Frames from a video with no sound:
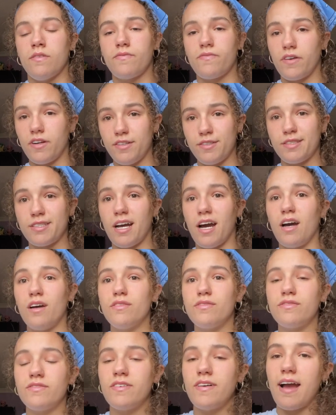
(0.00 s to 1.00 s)
first
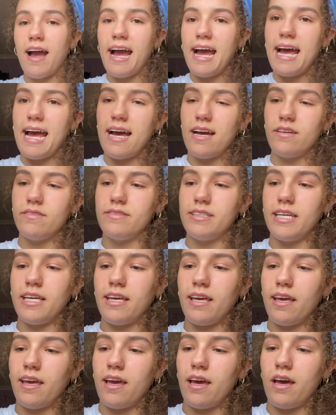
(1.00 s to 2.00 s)
off, I have
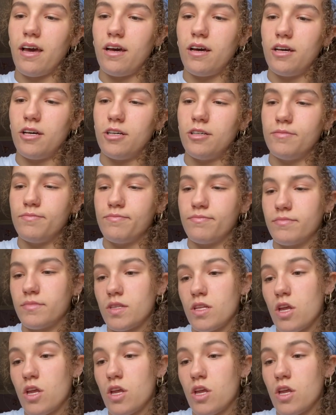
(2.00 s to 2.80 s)
the um,